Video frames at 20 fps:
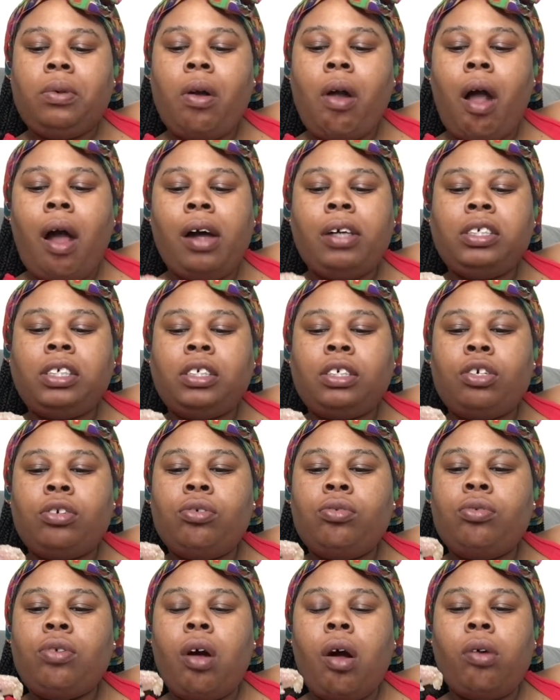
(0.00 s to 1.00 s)
I give
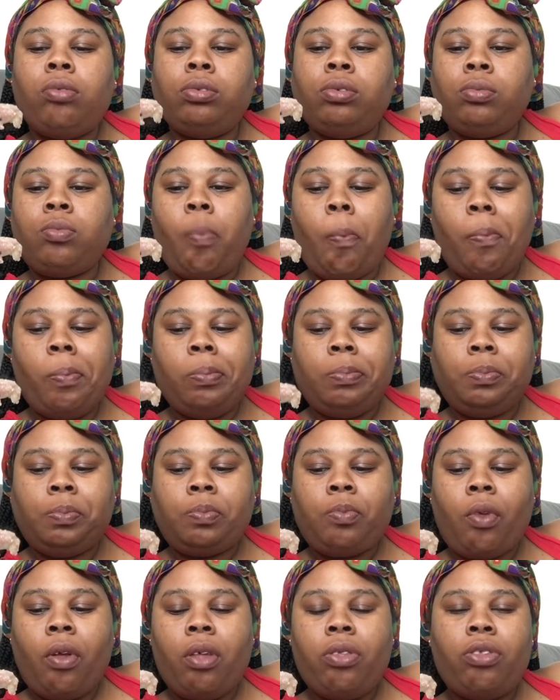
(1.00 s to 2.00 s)
kudos
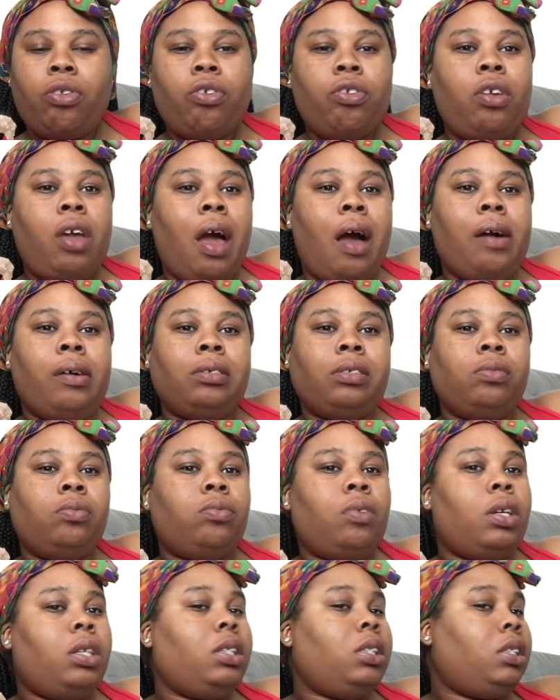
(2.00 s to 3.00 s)
to y'all who
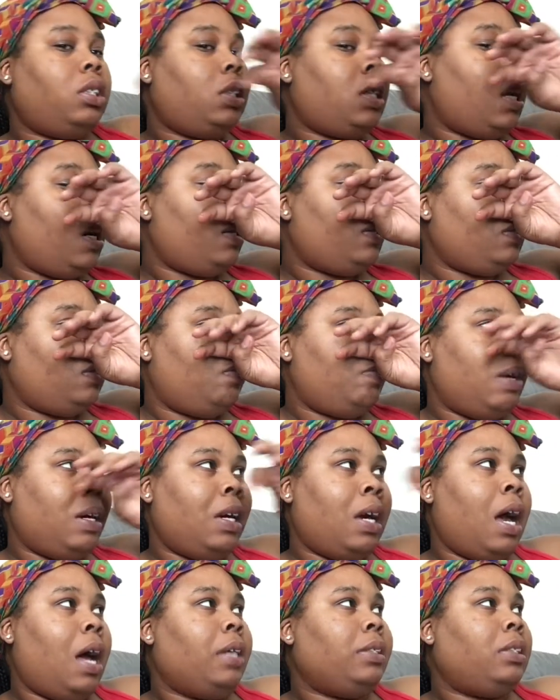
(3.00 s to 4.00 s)
run the channels by
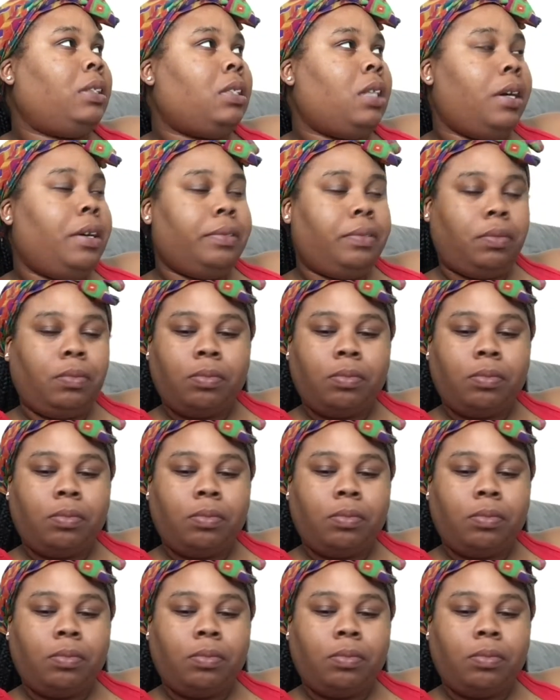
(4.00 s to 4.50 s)
yourself